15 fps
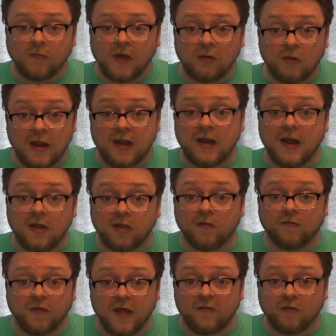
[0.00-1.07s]
I recognize the
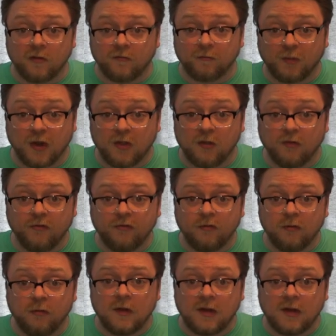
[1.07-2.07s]
flavor of Pringles.